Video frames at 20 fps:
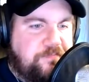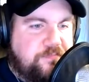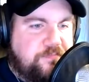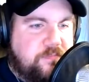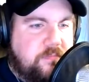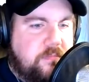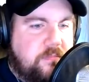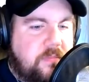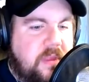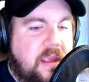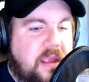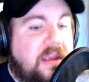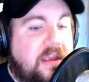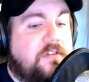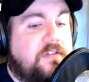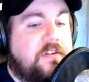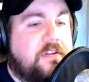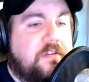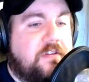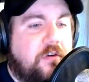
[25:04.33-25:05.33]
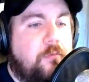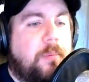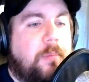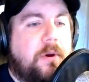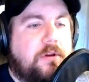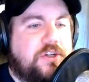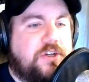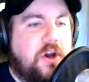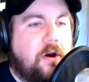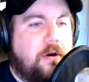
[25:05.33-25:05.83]
is
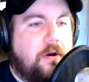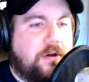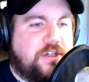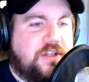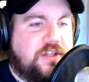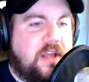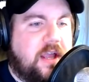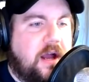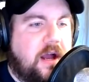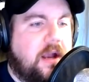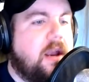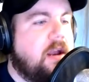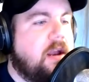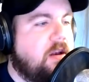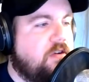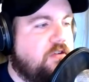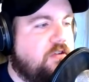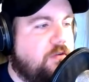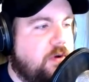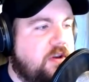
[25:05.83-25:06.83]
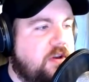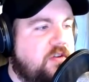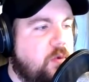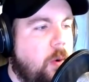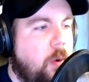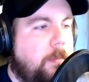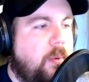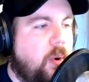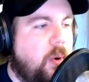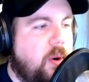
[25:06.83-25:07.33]
supercharge the gun industry to a
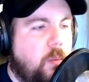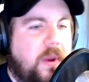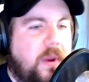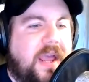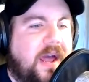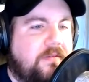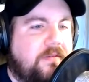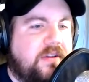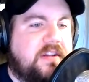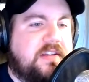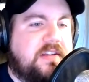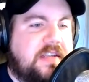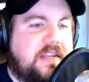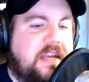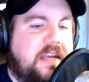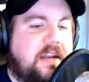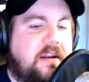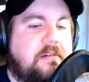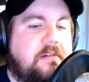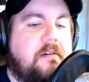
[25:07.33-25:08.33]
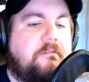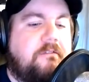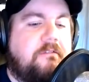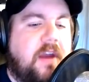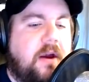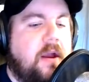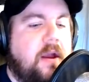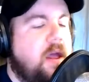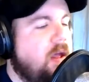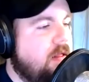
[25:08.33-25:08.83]
point we haven't seen in a very
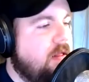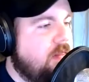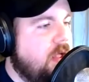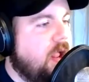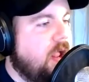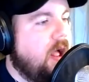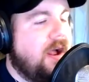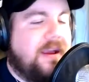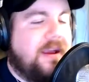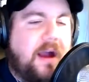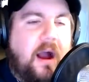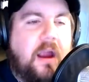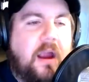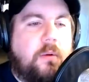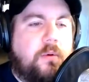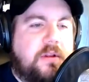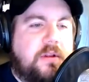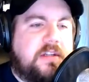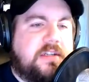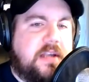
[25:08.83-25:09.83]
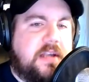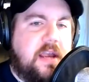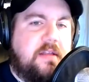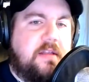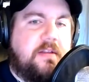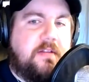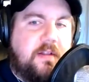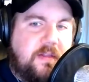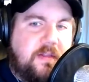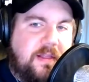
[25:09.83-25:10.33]
I would say that the
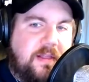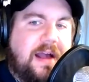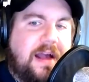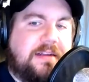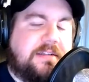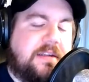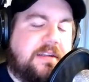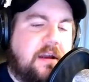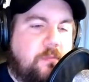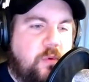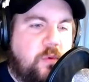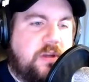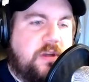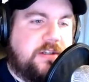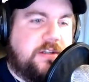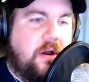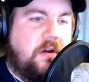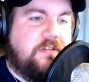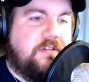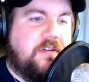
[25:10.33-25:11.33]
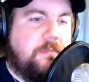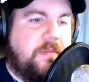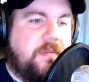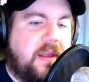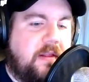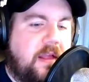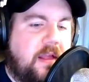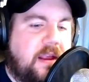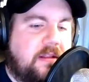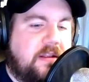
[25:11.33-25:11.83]
last time we saw something
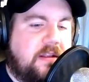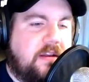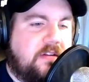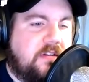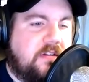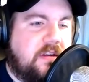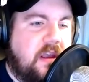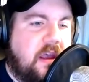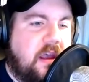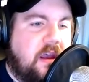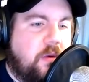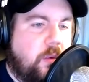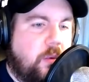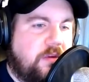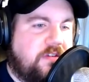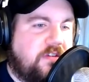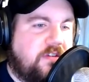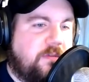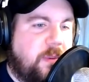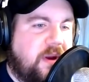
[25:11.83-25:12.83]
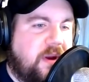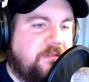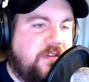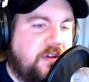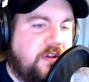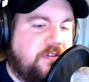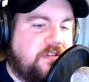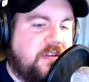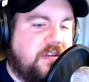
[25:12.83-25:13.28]
like this was a Springfield Saint.